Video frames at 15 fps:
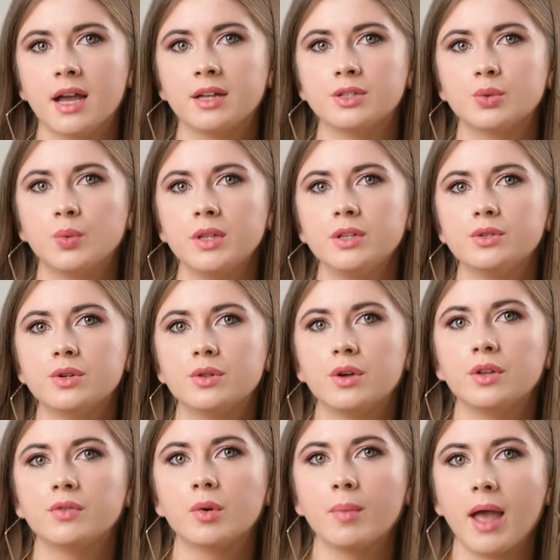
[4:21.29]
and willing to
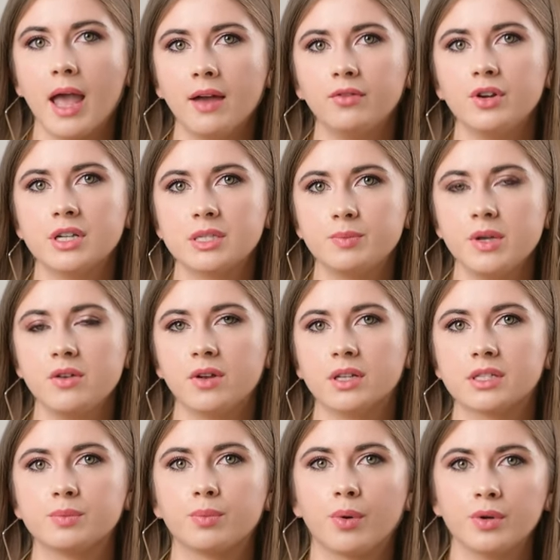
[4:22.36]
learn from every
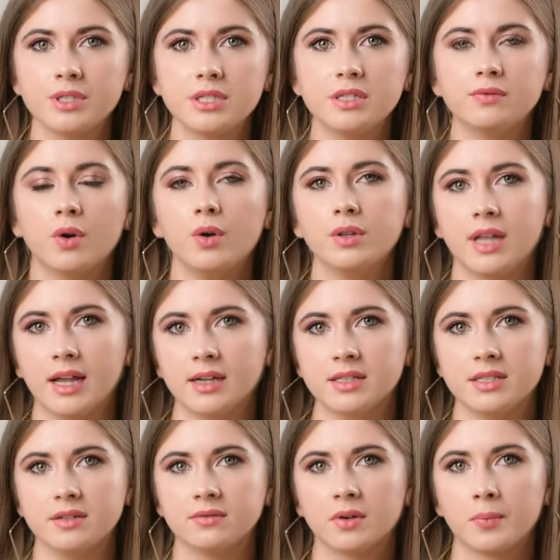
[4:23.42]
experience, positive or
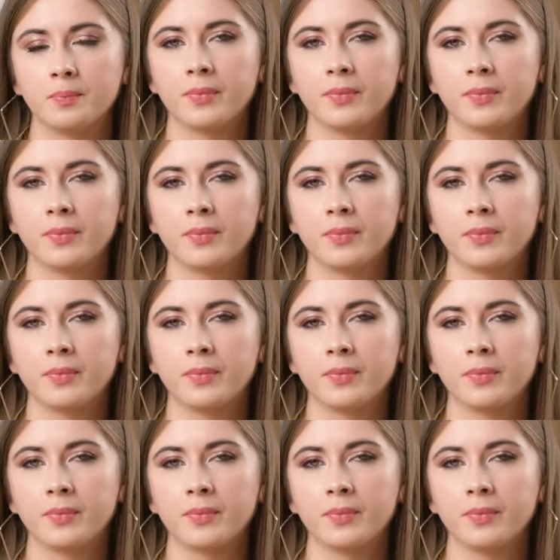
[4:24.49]
negative.